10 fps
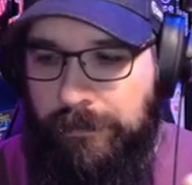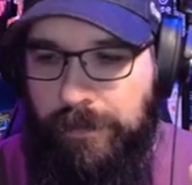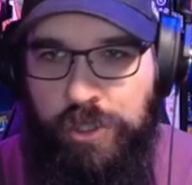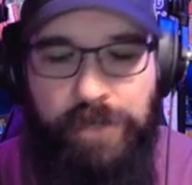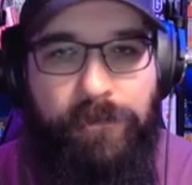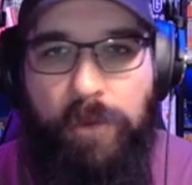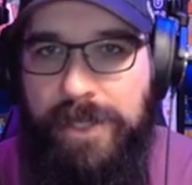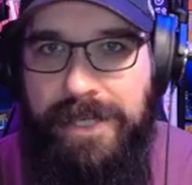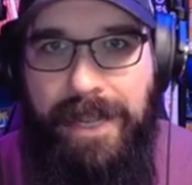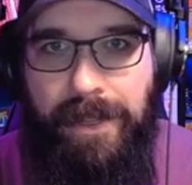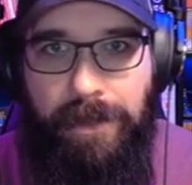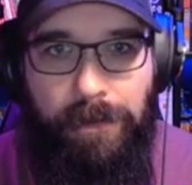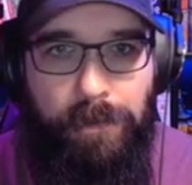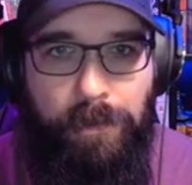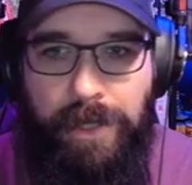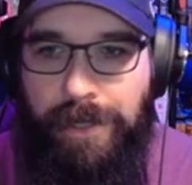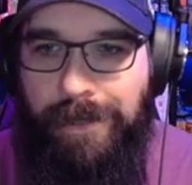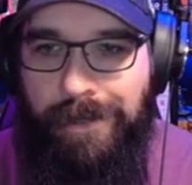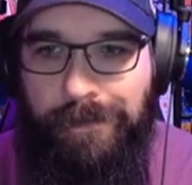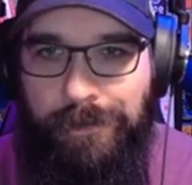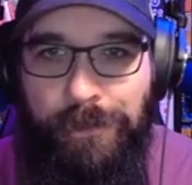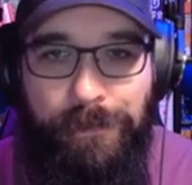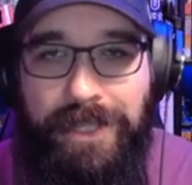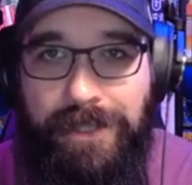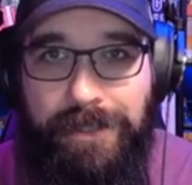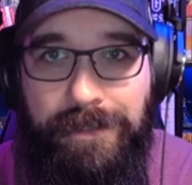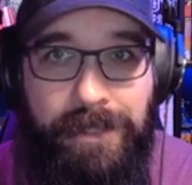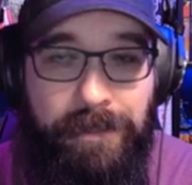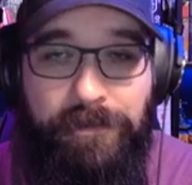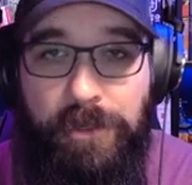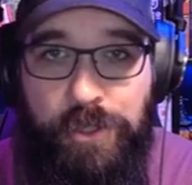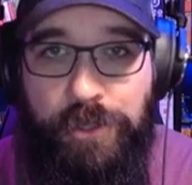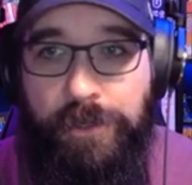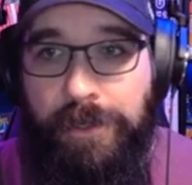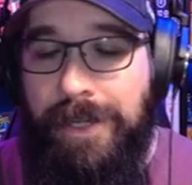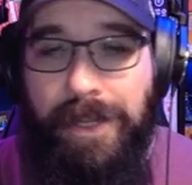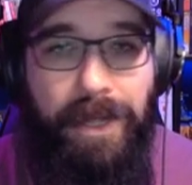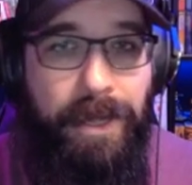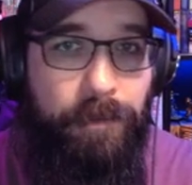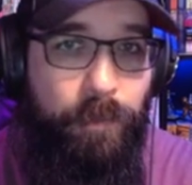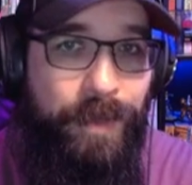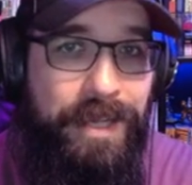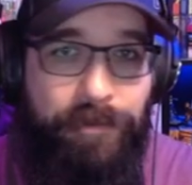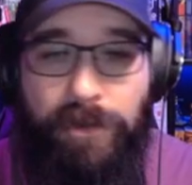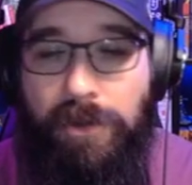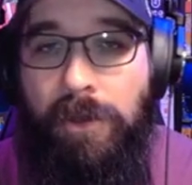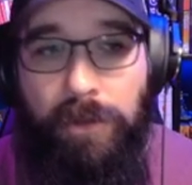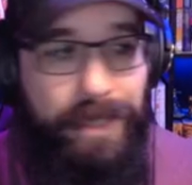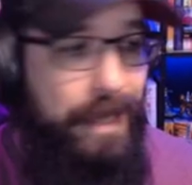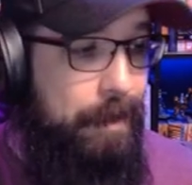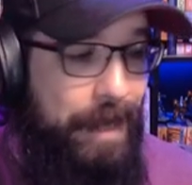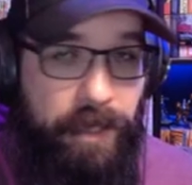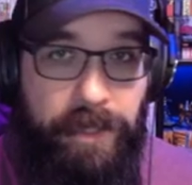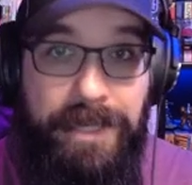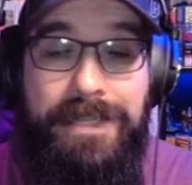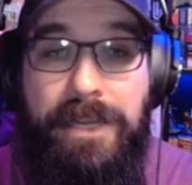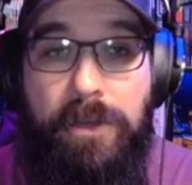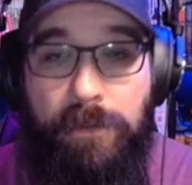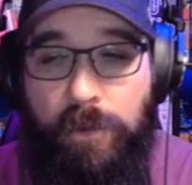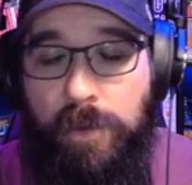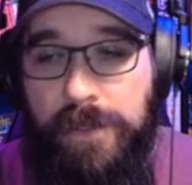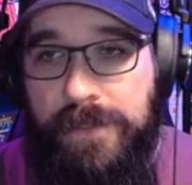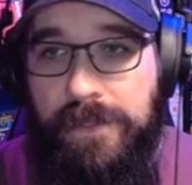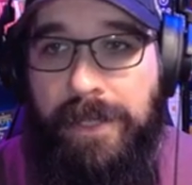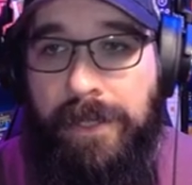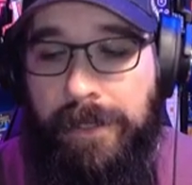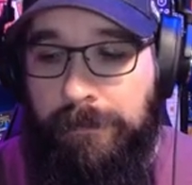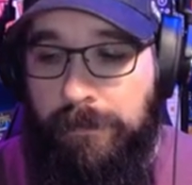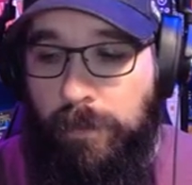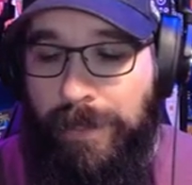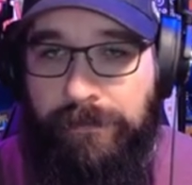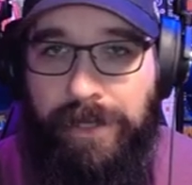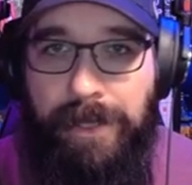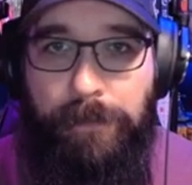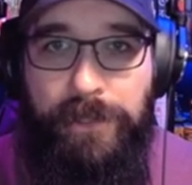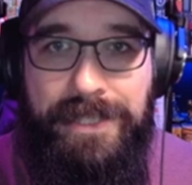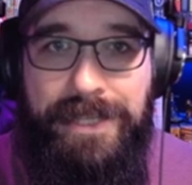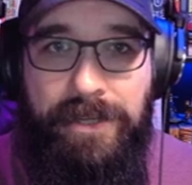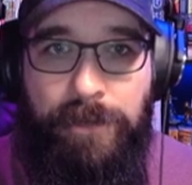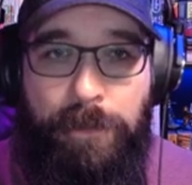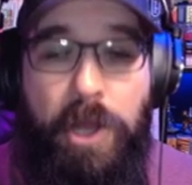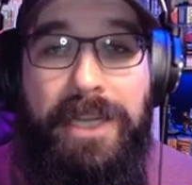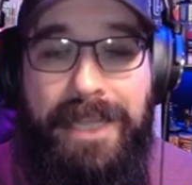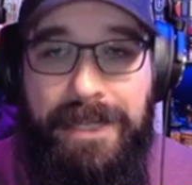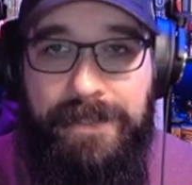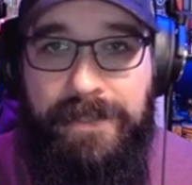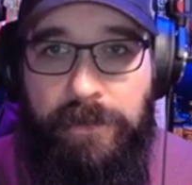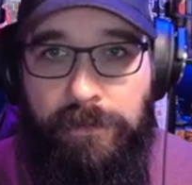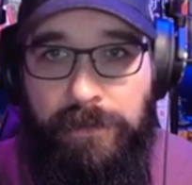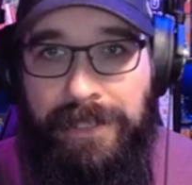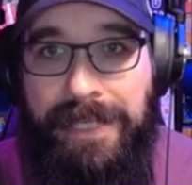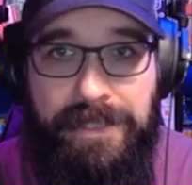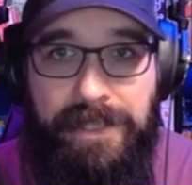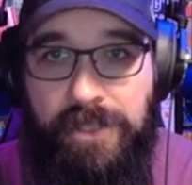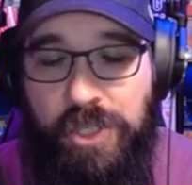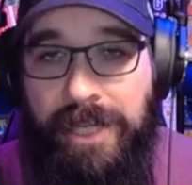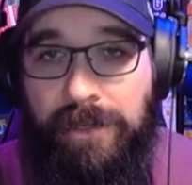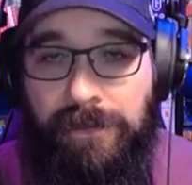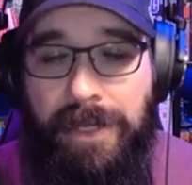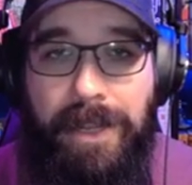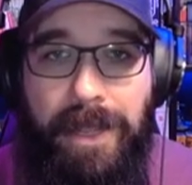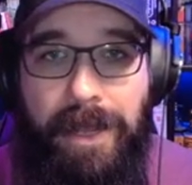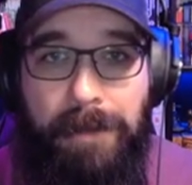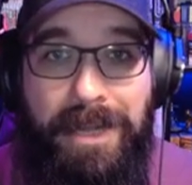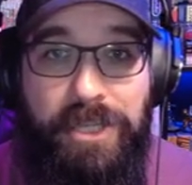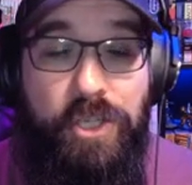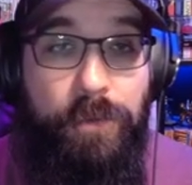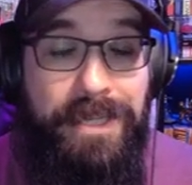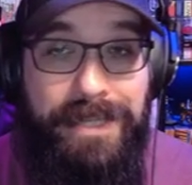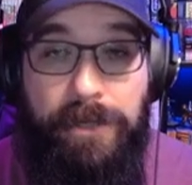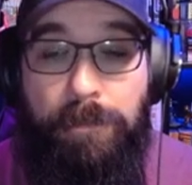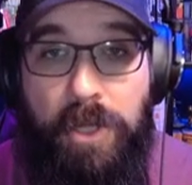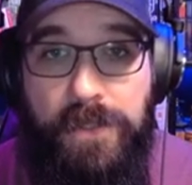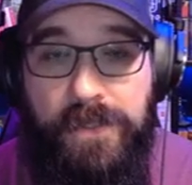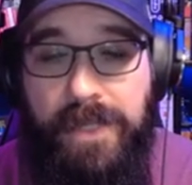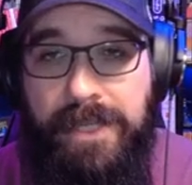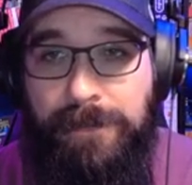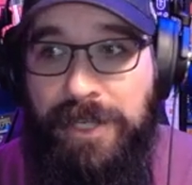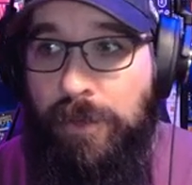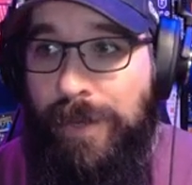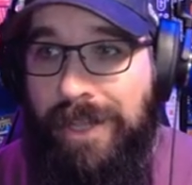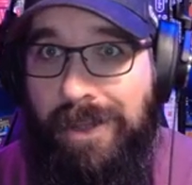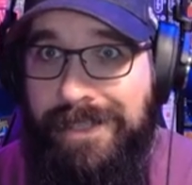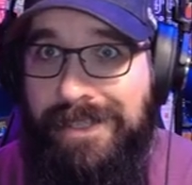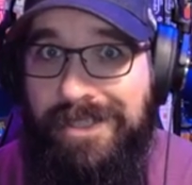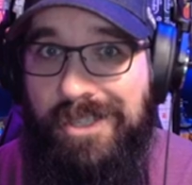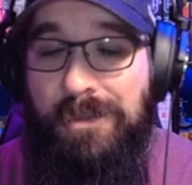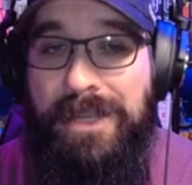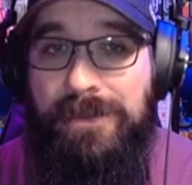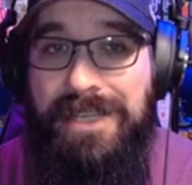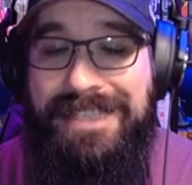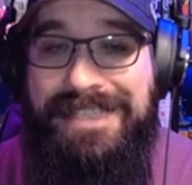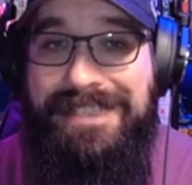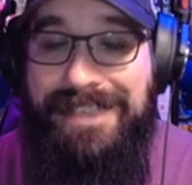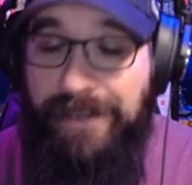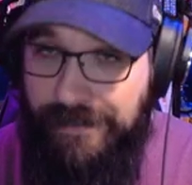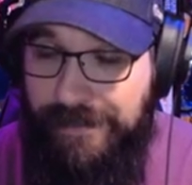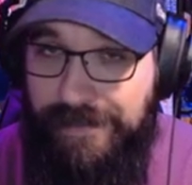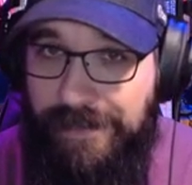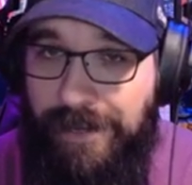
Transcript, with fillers: GeForce Now, Luna in the future. We cover all gaming. Nintendo, of course. We have a couple Nintendo podcasts that are linked to this channel. My show, Nintendo Pulse, has been going on since 2006.